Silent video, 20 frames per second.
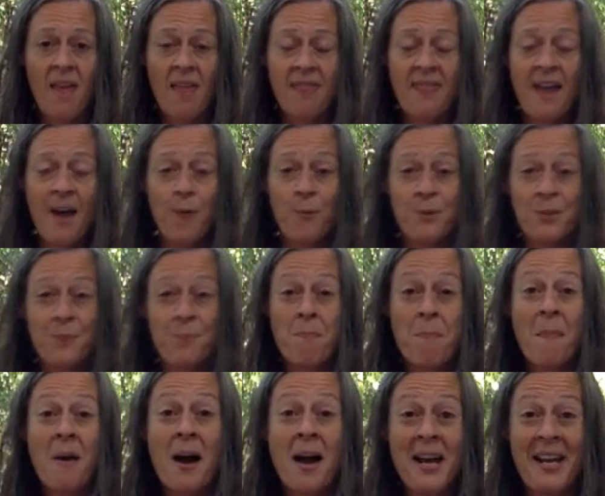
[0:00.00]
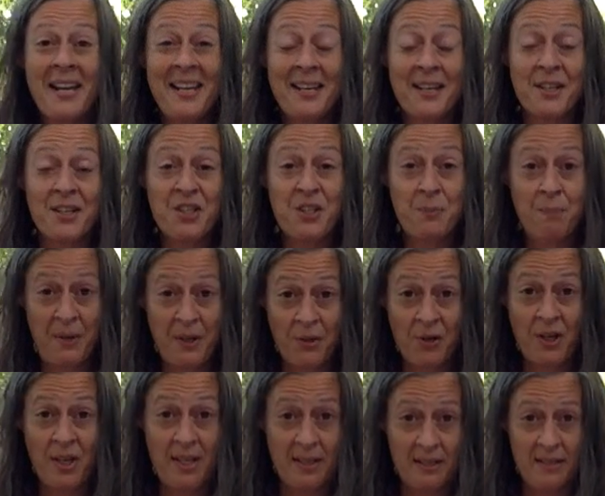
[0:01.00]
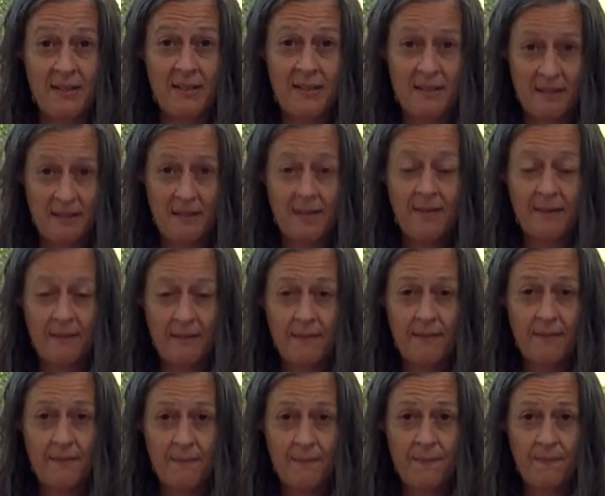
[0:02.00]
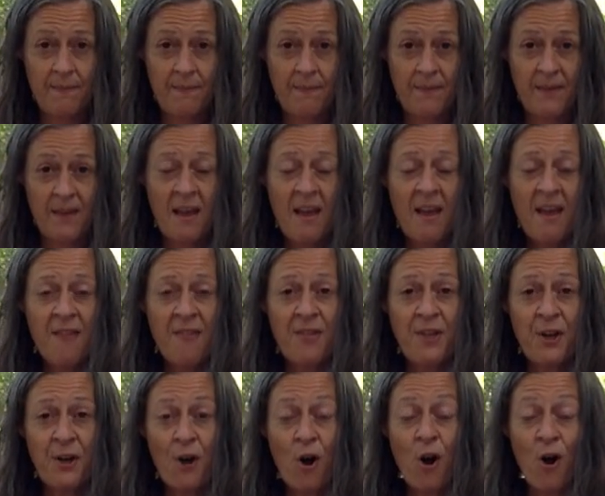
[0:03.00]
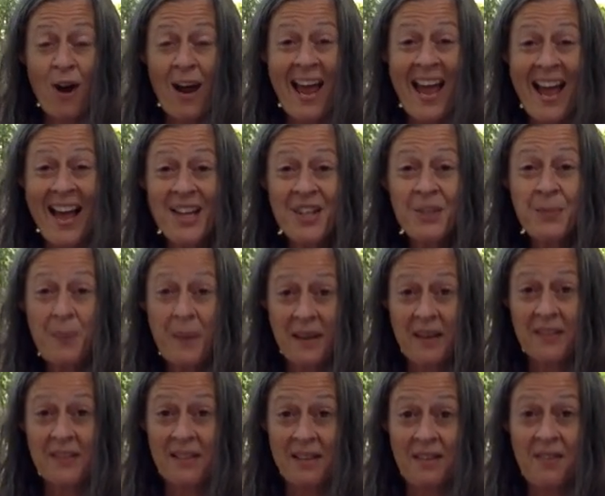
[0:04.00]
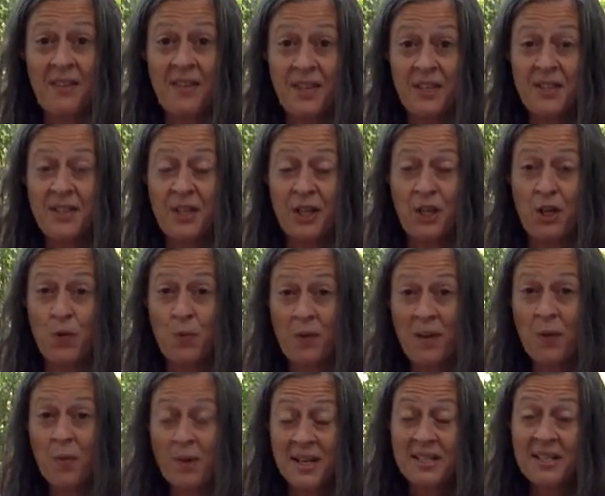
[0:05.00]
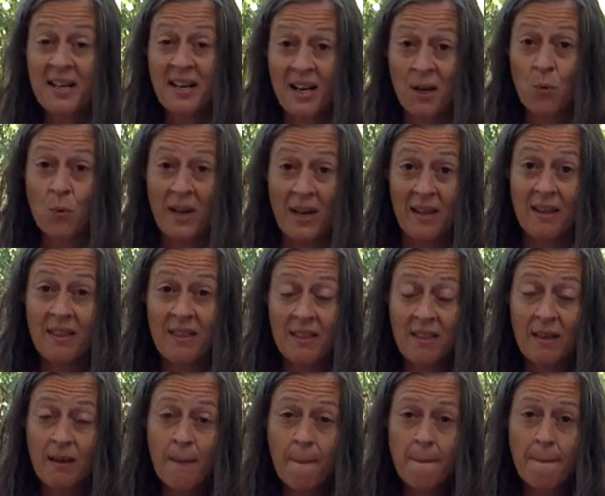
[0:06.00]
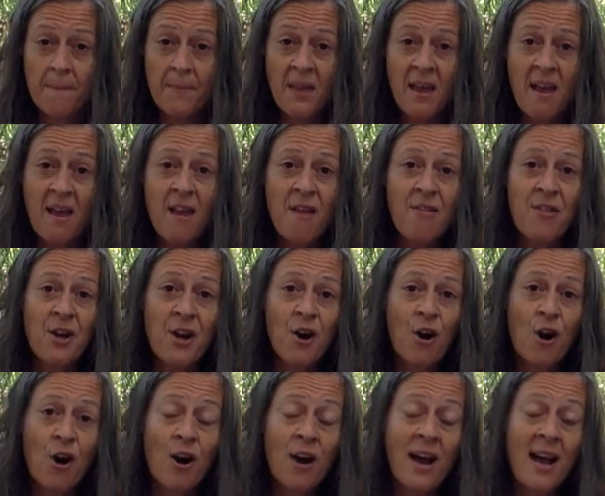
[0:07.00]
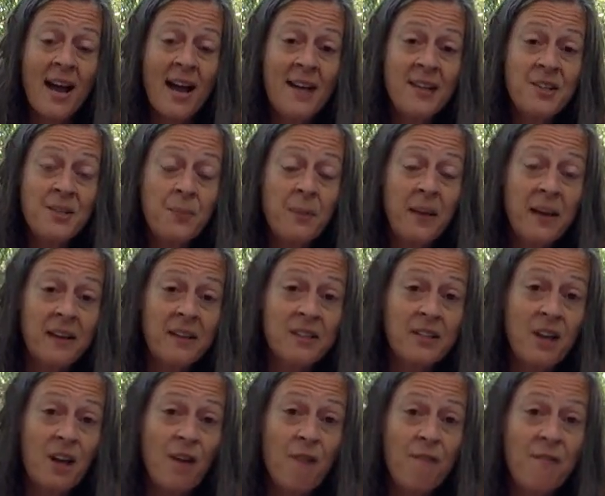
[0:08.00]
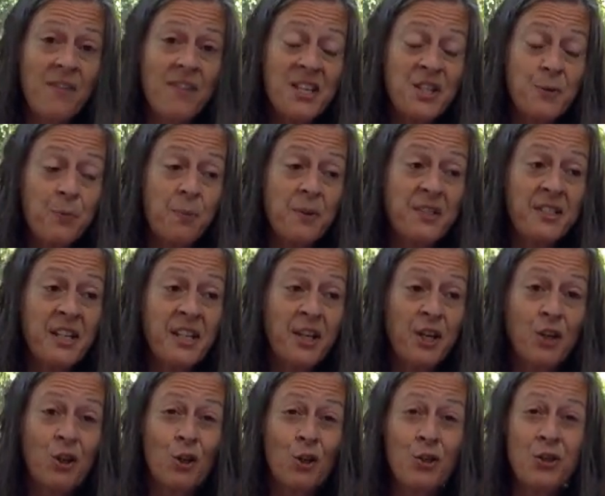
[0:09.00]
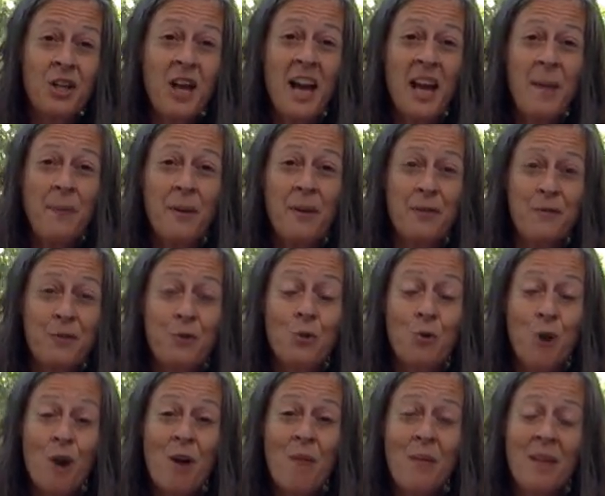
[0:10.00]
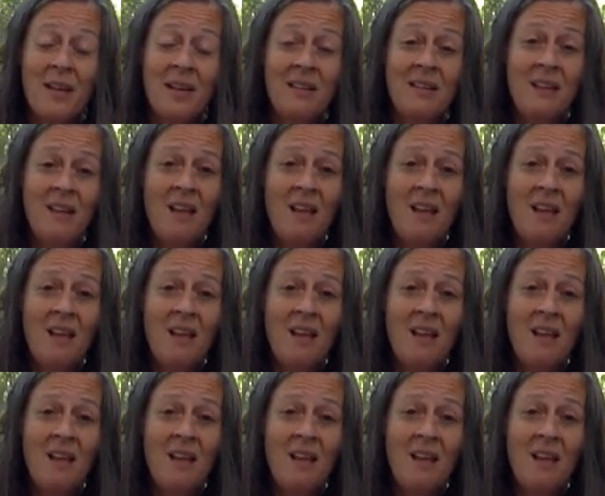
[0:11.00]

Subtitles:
That was my experience. There are aspects in this that you may resonate with. There are aspects of this particular type of trauma